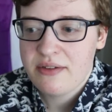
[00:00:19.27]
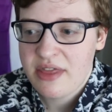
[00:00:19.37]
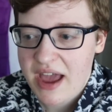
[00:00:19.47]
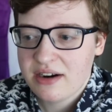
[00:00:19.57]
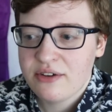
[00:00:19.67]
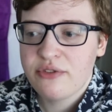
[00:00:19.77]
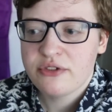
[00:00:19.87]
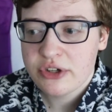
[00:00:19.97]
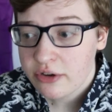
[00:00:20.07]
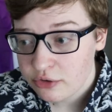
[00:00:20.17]
that of
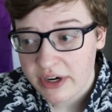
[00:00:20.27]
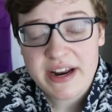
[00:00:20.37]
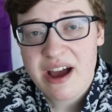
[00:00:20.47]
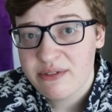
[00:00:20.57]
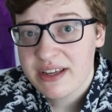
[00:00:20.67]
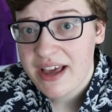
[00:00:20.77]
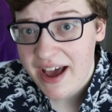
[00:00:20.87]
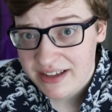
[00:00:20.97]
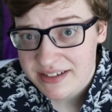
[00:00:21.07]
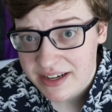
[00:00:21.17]
children having
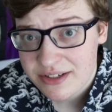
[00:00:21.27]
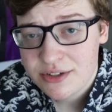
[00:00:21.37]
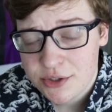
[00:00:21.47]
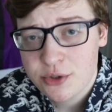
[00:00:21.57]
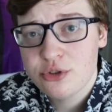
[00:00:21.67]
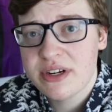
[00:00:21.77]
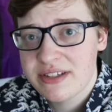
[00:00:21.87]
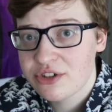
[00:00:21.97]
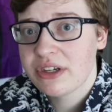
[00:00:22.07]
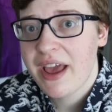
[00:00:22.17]
access to
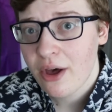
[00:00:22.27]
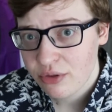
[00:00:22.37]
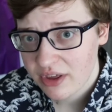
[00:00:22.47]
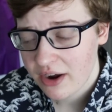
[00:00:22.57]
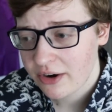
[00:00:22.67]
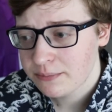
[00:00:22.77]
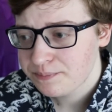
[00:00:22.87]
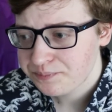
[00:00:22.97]
transition healthcare.